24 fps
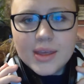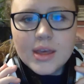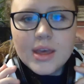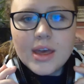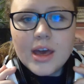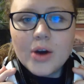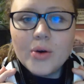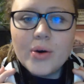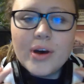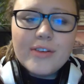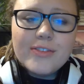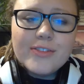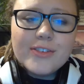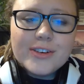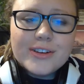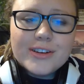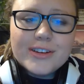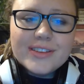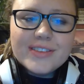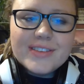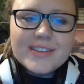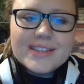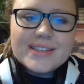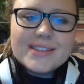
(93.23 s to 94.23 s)
However,
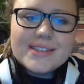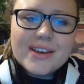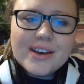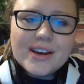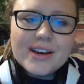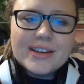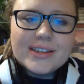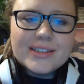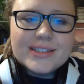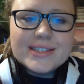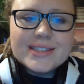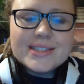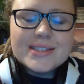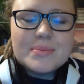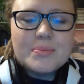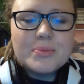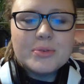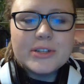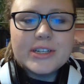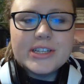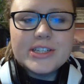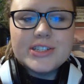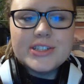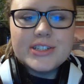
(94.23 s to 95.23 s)
this caused the
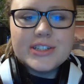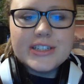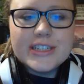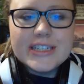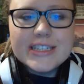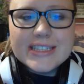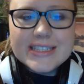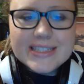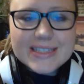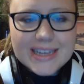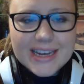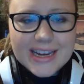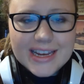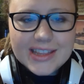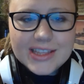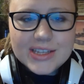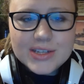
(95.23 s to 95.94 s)
pressure inside